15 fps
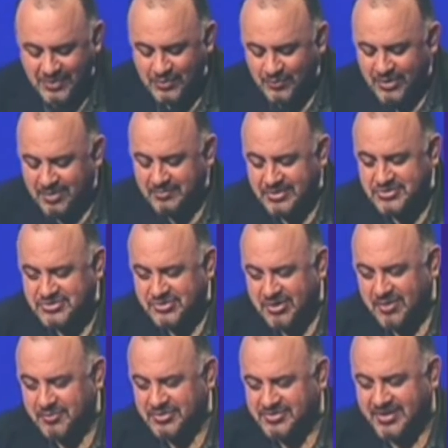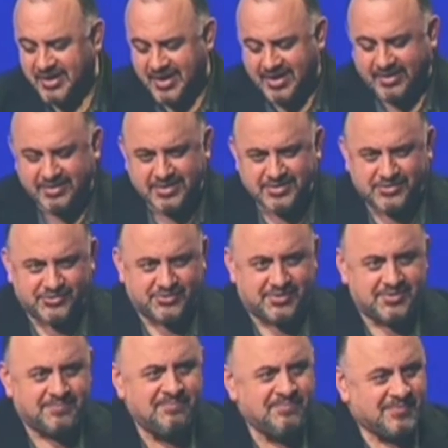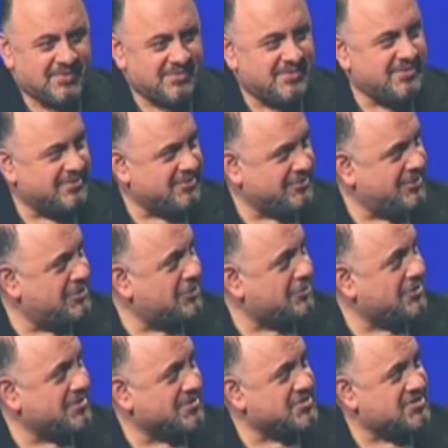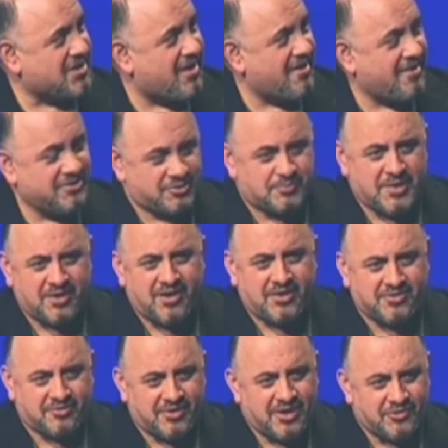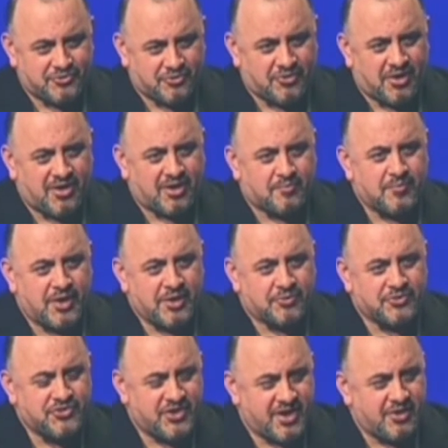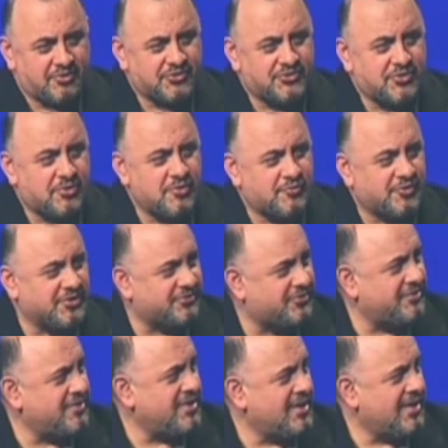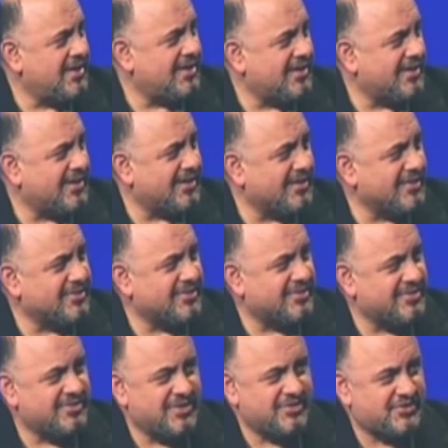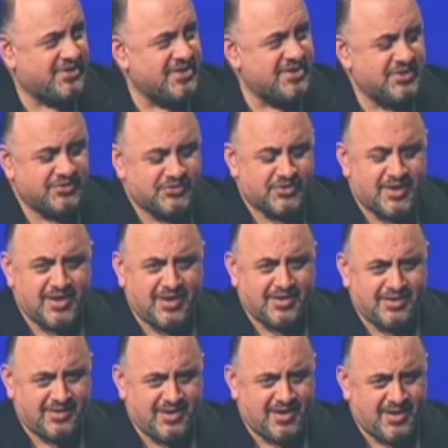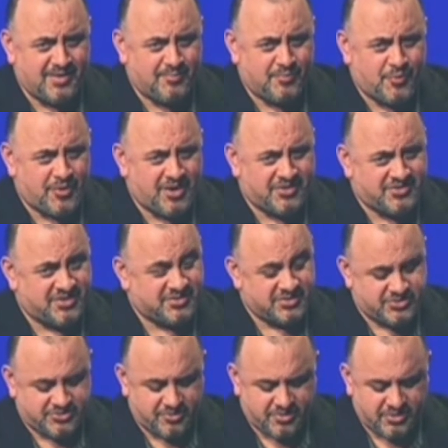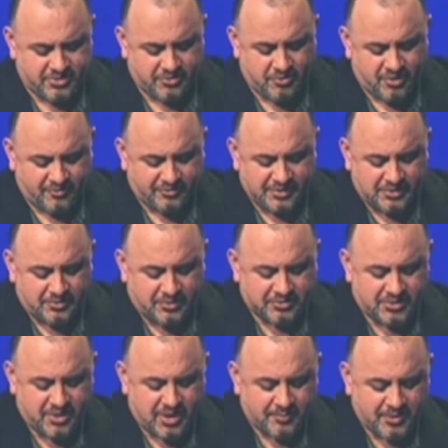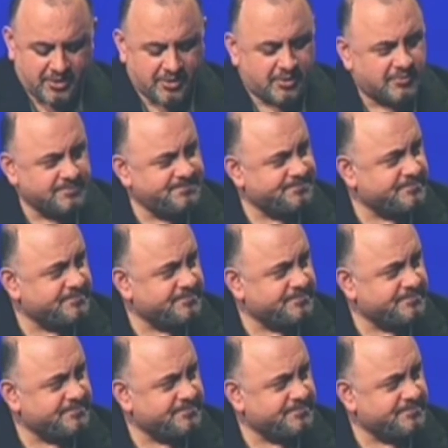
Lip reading: what I'm going to start with today is literally the science behind the laser lock microchannel surface. This is a project that started an awfully long time ago,